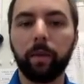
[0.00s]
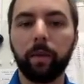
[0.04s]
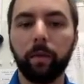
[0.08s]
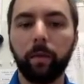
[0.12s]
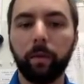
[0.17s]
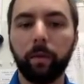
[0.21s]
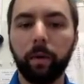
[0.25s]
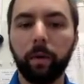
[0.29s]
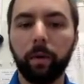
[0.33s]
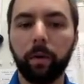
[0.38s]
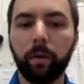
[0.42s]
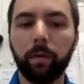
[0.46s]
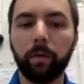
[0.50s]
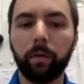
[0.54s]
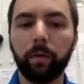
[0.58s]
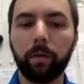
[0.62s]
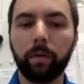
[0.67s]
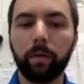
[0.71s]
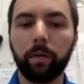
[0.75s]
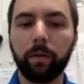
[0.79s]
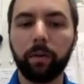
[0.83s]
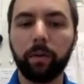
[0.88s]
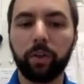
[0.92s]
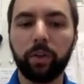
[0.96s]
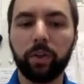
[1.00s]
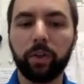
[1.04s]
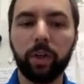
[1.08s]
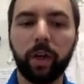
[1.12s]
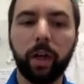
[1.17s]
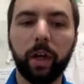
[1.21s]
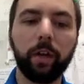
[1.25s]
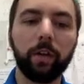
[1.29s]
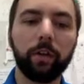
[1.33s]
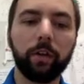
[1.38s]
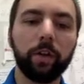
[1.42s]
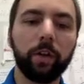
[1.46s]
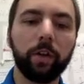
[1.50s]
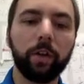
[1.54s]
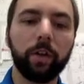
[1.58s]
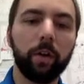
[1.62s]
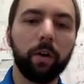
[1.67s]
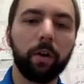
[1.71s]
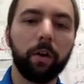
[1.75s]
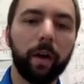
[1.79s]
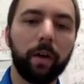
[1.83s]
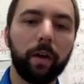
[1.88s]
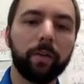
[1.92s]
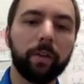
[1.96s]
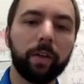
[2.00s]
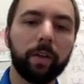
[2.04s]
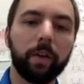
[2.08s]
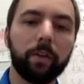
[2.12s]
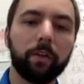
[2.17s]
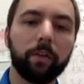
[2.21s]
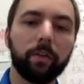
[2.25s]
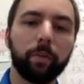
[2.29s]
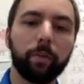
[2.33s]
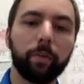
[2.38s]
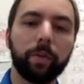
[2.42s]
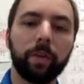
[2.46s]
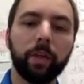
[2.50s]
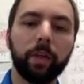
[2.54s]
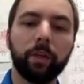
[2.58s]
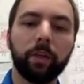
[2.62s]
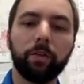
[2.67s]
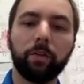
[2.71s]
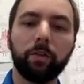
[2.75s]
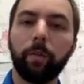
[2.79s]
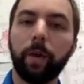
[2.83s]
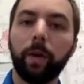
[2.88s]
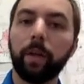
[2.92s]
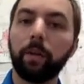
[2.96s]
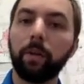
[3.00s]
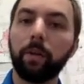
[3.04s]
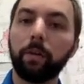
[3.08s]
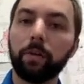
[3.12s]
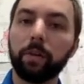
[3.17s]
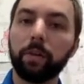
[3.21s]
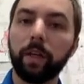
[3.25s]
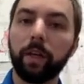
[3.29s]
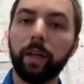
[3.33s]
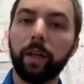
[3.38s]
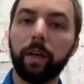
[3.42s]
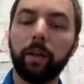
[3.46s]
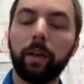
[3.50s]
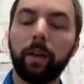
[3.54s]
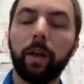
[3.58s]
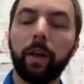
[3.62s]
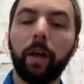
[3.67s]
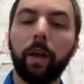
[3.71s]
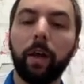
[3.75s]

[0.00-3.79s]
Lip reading: we are changing our gravitational potential by losing it,